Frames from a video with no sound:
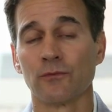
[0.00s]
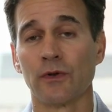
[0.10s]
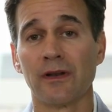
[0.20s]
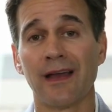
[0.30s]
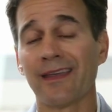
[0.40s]

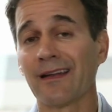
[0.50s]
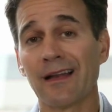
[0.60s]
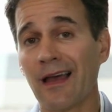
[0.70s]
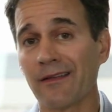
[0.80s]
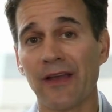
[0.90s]
When I get a
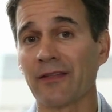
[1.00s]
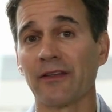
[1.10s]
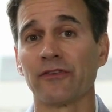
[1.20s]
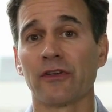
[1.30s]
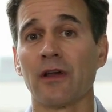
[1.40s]
lot of
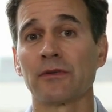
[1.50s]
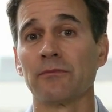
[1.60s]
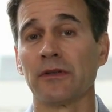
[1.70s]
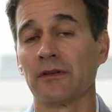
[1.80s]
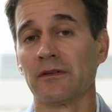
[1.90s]
athletes that come to
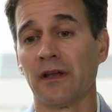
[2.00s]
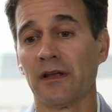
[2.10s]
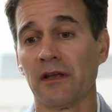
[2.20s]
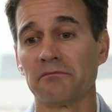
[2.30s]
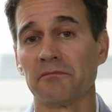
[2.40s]
me and
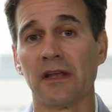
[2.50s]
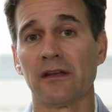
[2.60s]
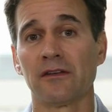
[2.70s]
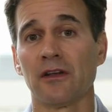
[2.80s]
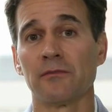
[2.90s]

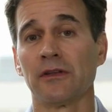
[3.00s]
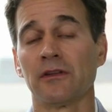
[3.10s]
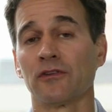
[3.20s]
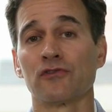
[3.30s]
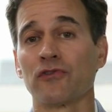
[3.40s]
they tell me
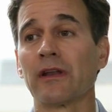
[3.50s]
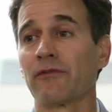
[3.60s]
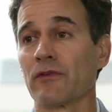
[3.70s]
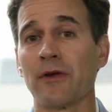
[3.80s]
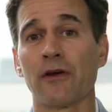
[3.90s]
that they're training
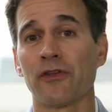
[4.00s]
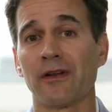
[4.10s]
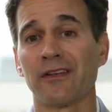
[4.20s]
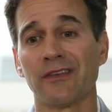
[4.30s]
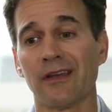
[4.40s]
for a
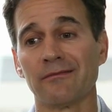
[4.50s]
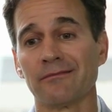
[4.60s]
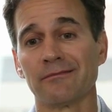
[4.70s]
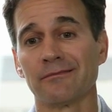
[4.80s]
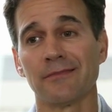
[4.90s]
marathon, I say,
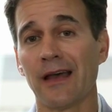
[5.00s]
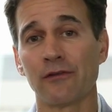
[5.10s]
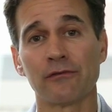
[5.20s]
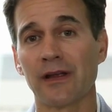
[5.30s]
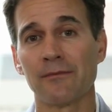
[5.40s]
I
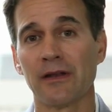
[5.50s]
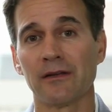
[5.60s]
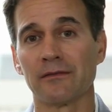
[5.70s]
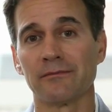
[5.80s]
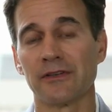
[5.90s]
don't recommend
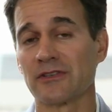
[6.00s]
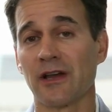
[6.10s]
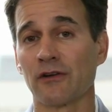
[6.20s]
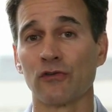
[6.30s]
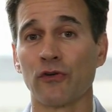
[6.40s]
it. It's
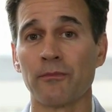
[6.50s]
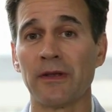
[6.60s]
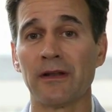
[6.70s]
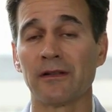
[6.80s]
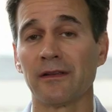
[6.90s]
not good
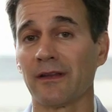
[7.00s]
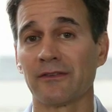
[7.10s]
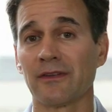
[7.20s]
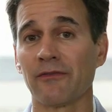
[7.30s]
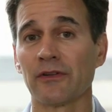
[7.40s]
orthopedically.
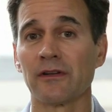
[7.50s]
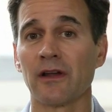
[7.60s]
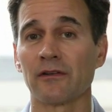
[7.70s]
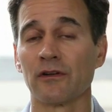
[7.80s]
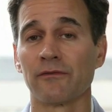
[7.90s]
It's definitely
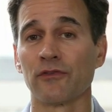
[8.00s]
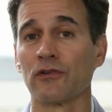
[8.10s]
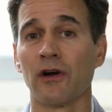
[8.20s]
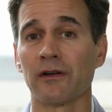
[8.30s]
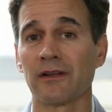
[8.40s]
not good for
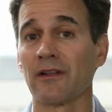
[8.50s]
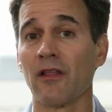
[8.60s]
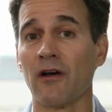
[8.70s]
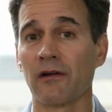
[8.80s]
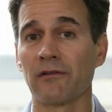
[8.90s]
your heart in the
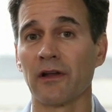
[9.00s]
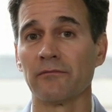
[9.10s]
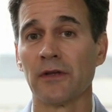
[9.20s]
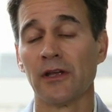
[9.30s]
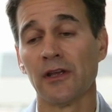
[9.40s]
long
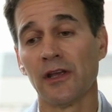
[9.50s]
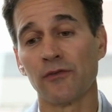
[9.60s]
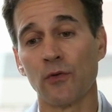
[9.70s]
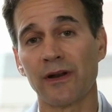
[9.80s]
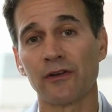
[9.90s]
run.
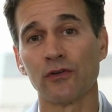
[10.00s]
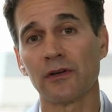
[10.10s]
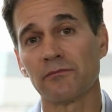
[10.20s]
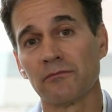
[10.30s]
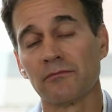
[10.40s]
If you want to do
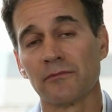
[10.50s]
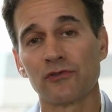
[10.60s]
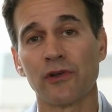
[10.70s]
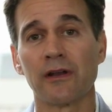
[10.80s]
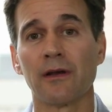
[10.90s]
it,
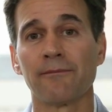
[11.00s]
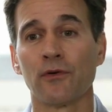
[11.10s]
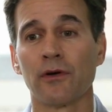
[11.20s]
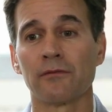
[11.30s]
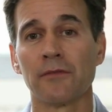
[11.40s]
train up
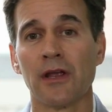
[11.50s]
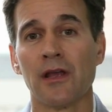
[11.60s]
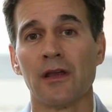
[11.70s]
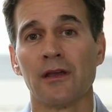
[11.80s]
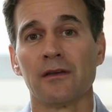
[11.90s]
for it,
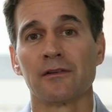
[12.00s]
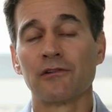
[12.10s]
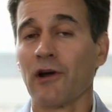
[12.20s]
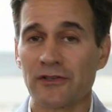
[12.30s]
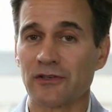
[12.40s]

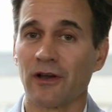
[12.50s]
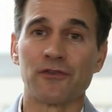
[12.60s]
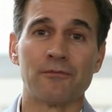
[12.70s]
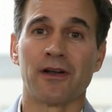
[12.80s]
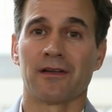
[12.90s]
cross it off
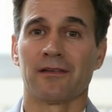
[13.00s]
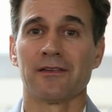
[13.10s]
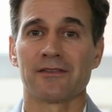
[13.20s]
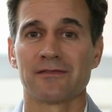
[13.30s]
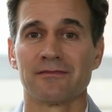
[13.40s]
your bucket
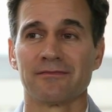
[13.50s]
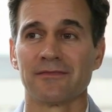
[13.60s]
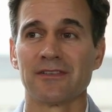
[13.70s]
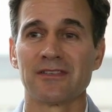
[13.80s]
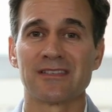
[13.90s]
list.
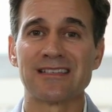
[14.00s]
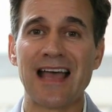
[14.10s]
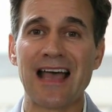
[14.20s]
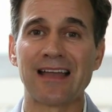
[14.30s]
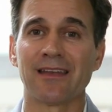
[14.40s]
This is
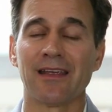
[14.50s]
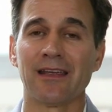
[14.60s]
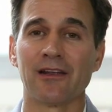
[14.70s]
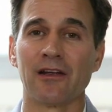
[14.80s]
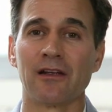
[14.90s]
not
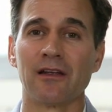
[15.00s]
a